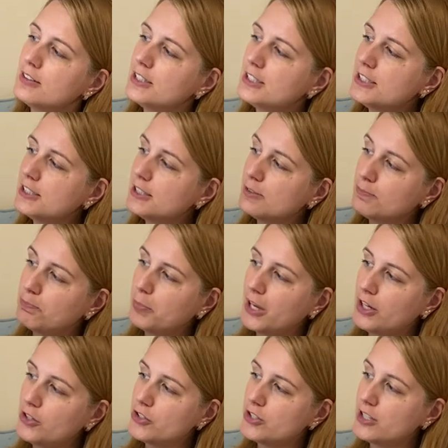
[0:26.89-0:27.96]
This
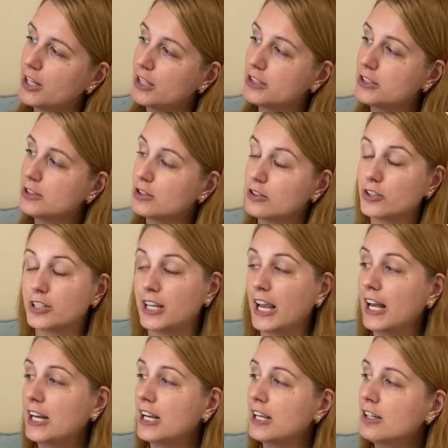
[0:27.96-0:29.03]
page says, or the
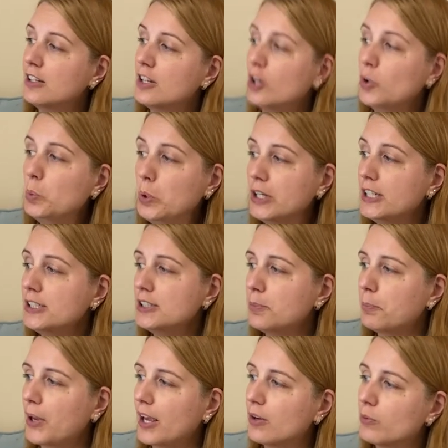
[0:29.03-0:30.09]
heading, what is
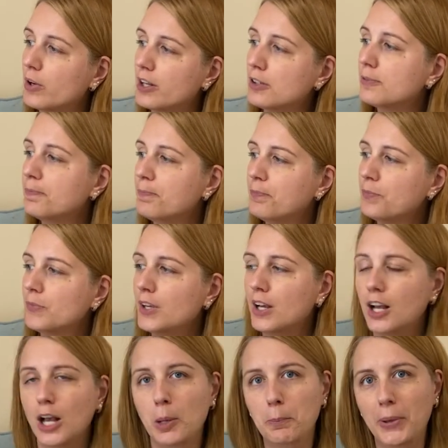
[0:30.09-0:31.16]
a penguin?
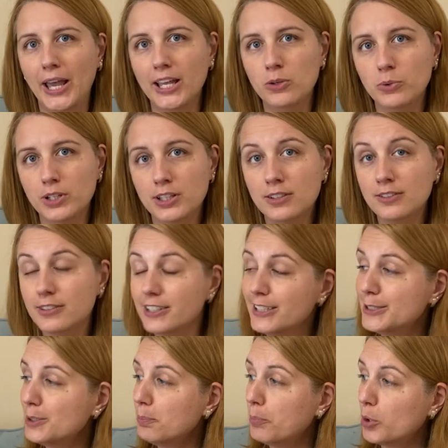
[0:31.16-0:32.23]
A penguin
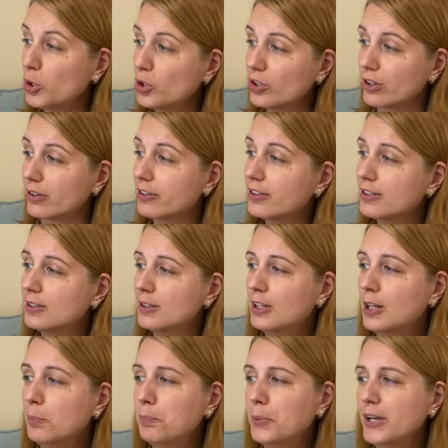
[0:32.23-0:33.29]
is a bird,
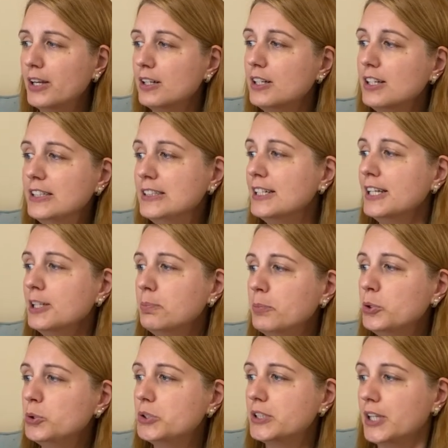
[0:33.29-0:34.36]
but unlike
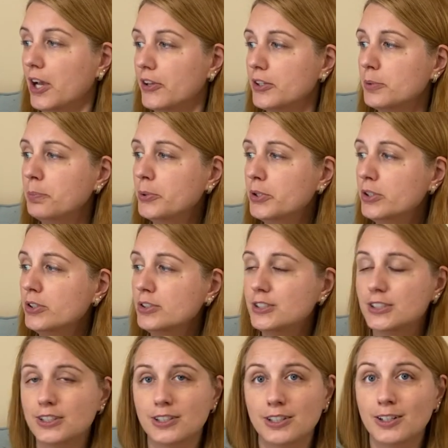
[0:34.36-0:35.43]
most other
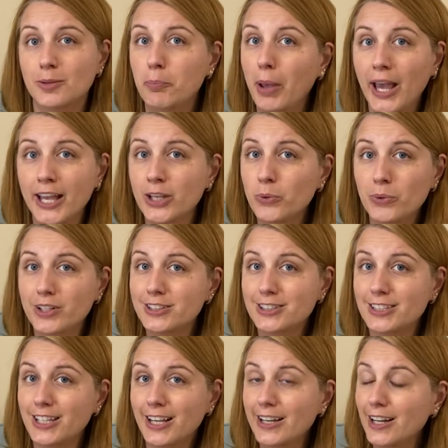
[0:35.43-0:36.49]
birds,
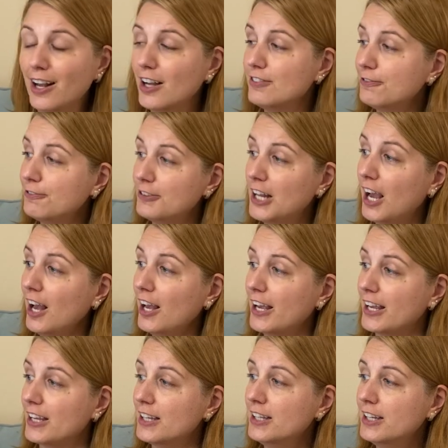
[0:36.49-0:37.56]
penguins cannot
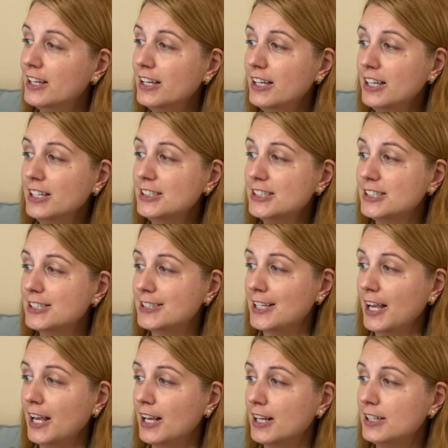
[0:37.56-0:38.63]
fly.
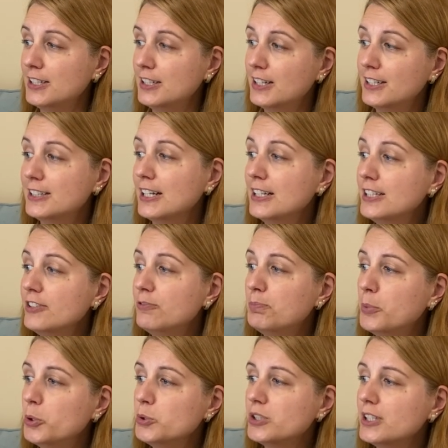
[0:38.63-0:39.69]
Instead, they live
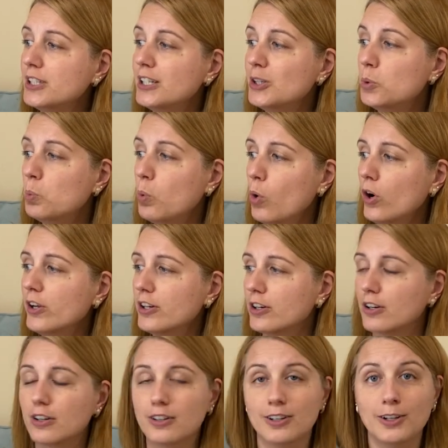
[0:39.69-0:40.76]
mostly in the
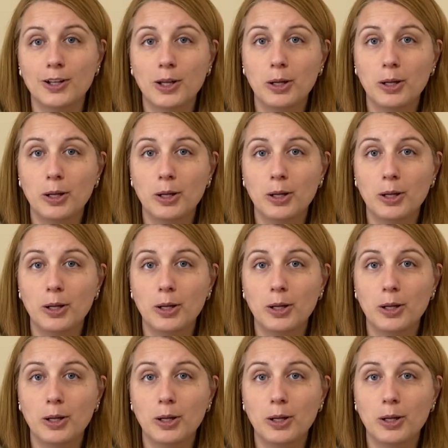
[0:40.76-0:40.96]
water.